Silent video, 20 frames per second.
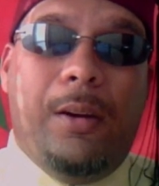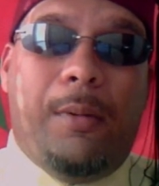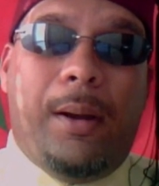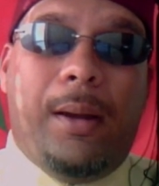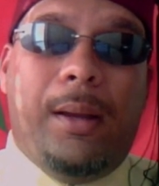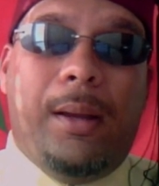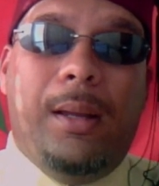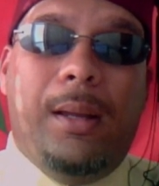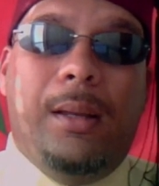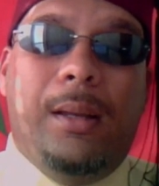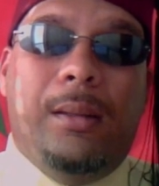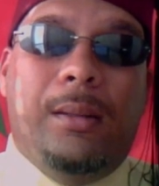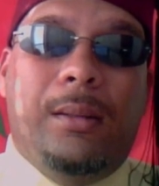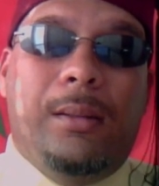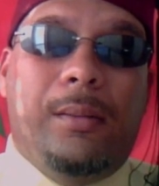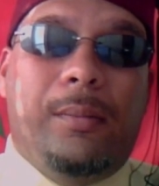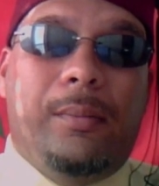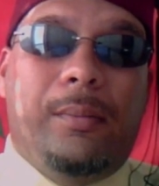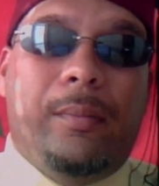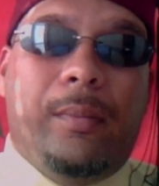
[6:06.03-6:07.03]
right?
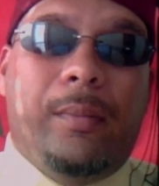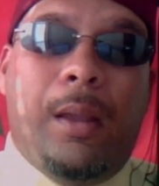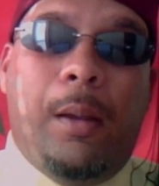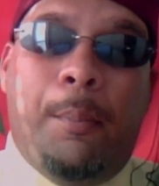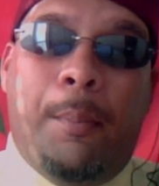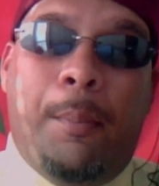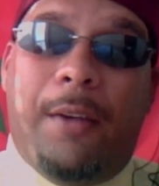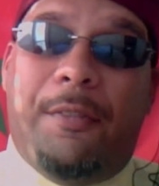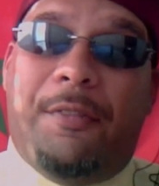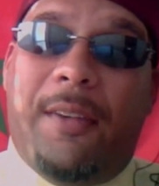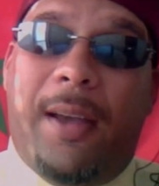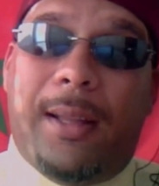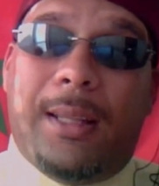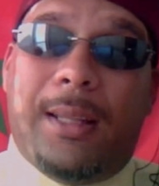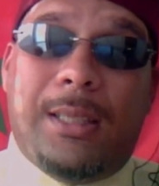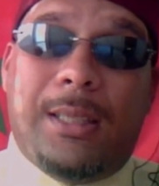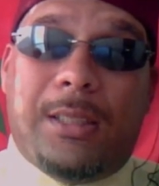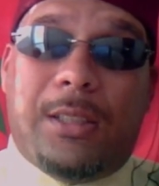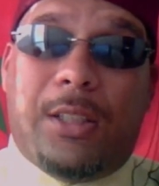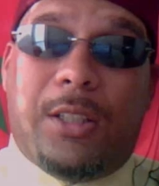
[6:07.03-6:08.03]
Matter of
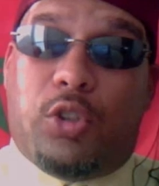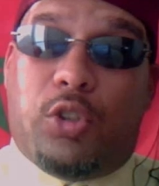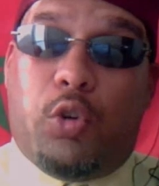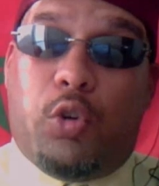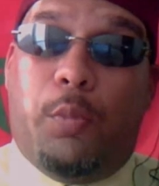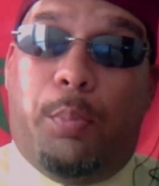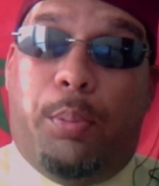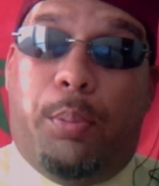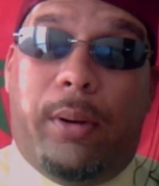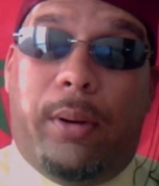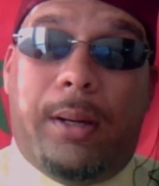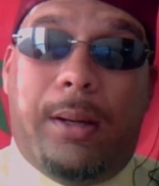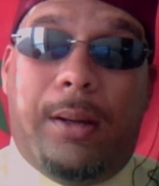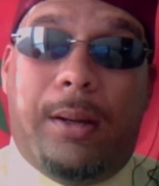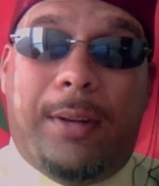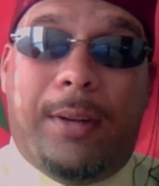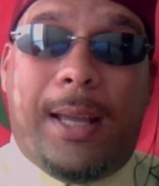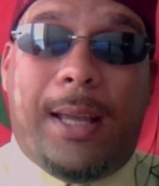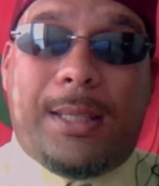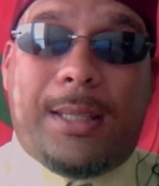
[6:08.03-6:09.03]
fact, this is the true point
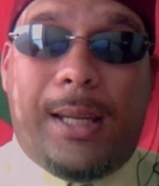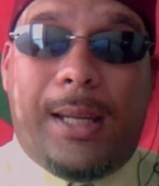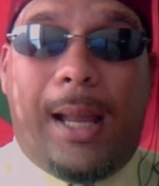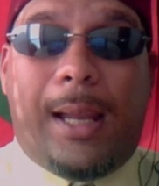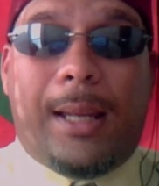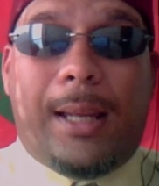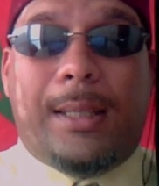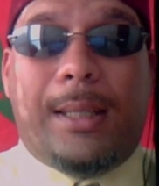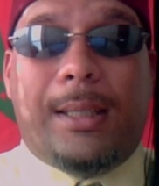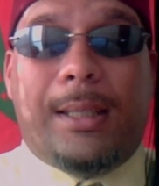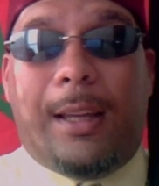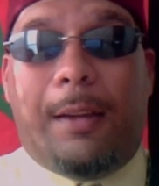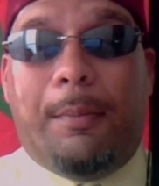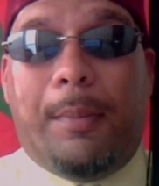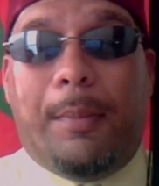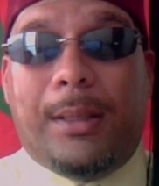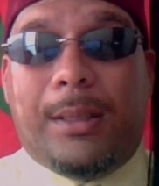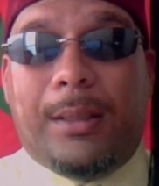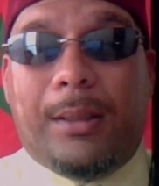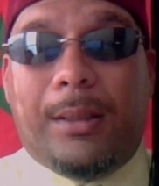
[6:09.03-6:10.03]
of nationality, as I
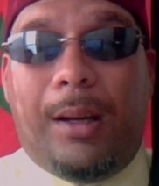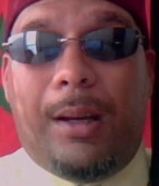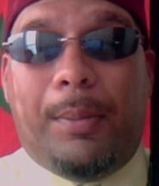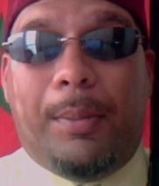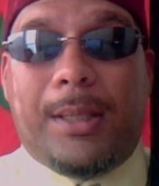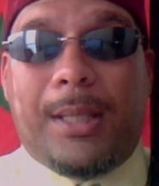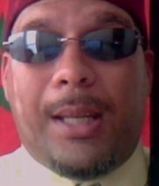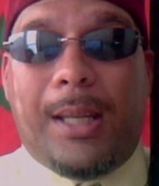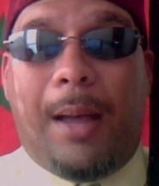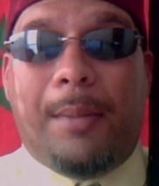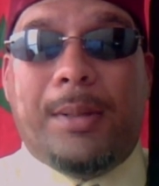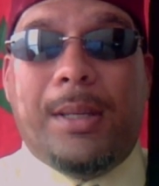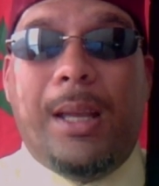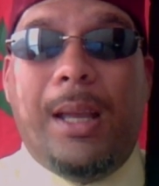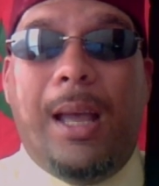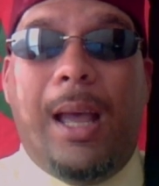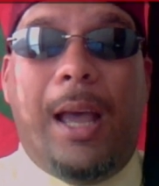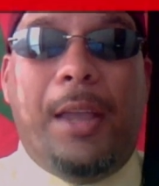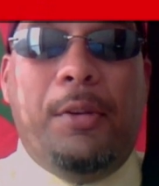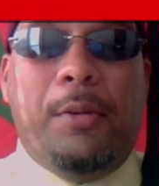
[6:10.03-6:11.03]
mentioned a couple of times.
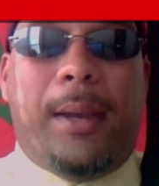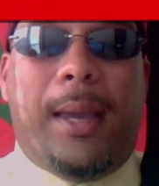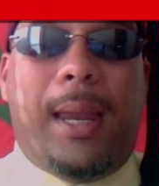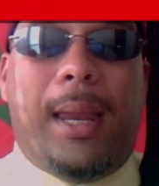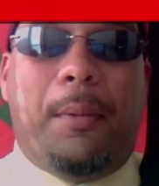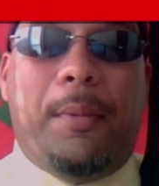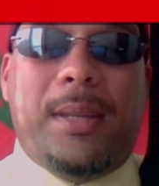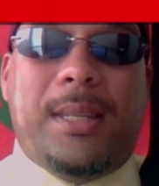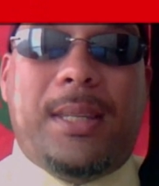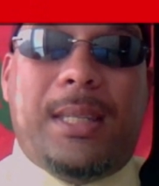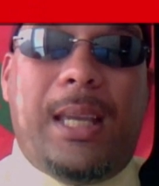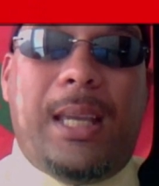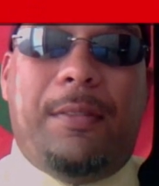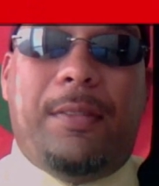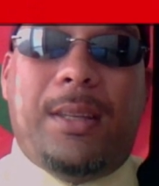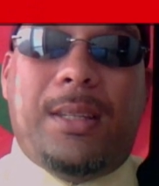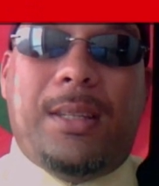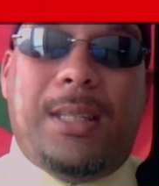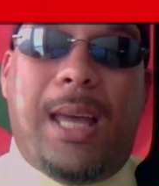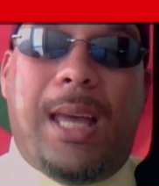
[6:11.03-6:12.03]
And you cannot
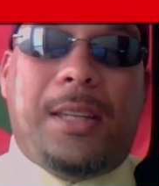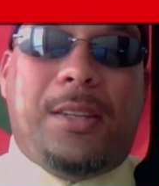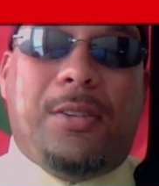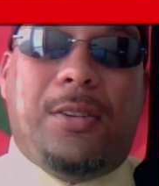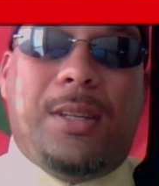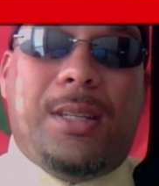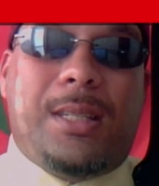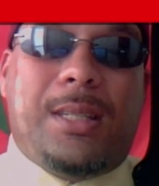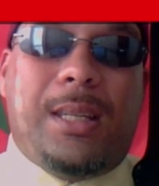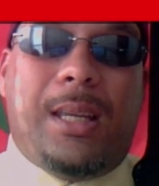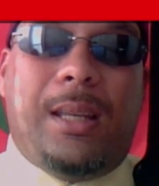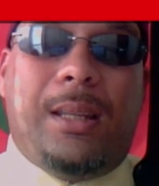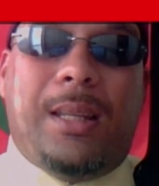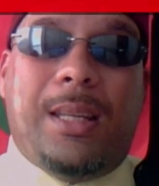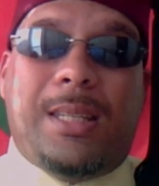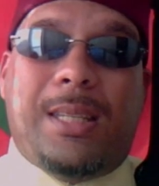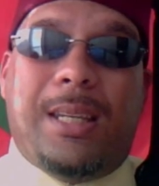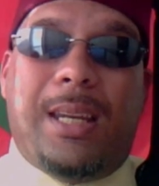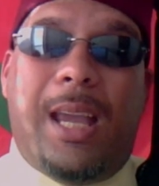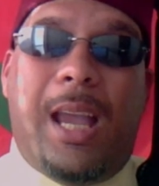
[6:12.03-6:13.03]
receive this national
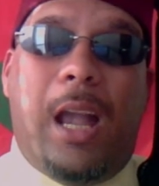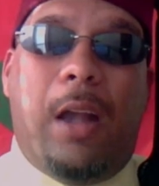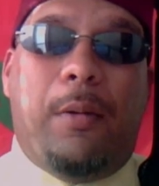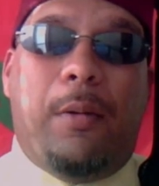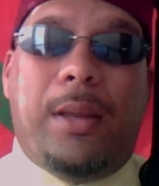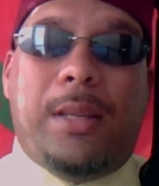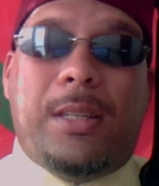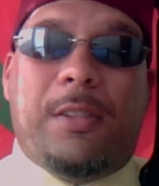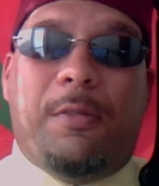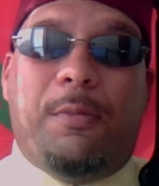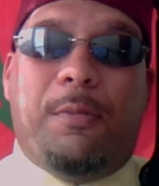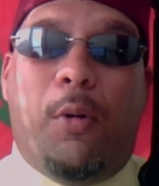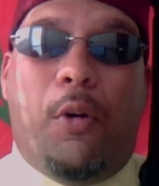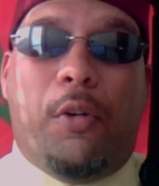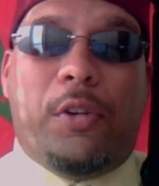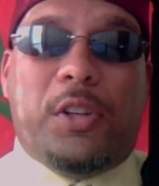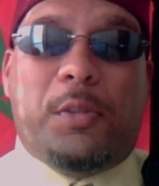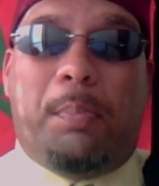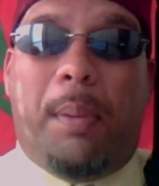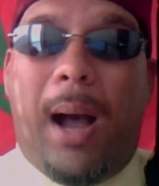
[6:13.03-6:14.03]
descent, this inheritance of
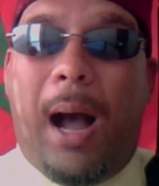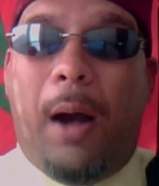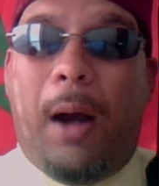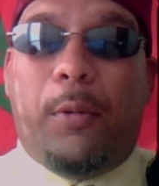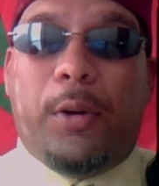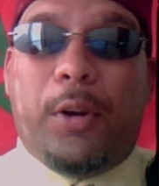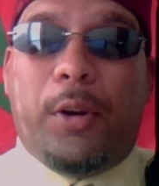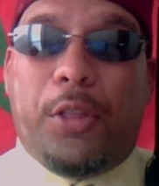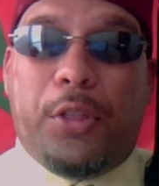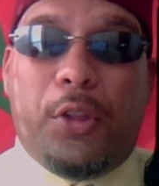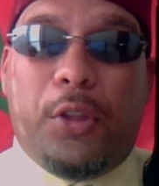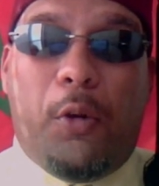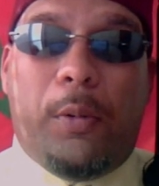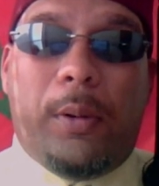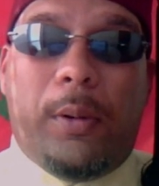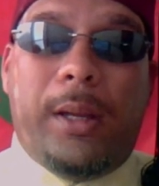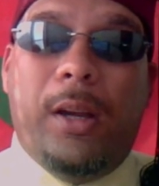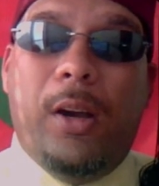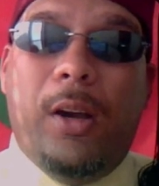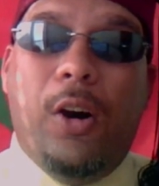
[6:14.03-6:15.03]
Moorish power and
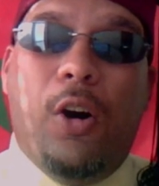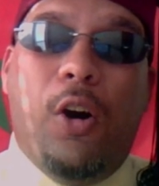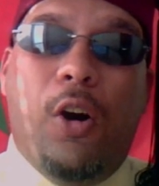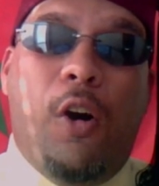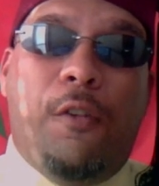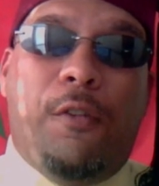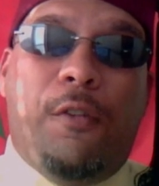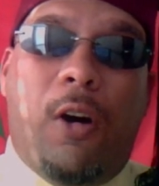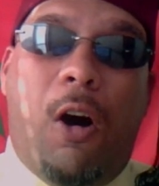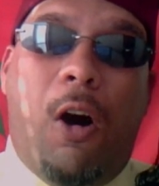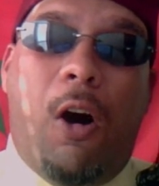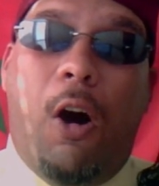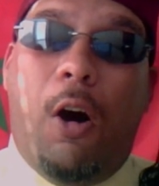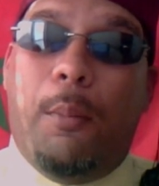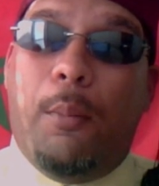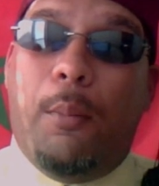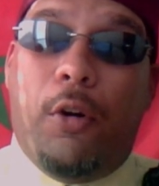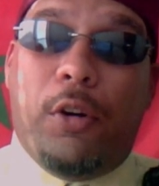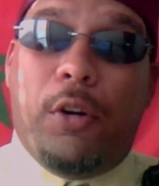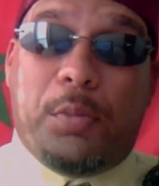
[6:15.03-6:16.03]
authority over
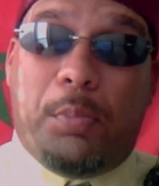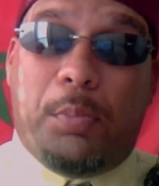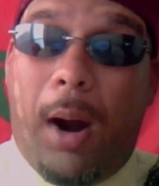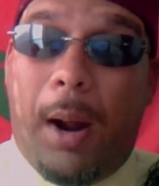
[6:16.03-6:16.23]
all Moorish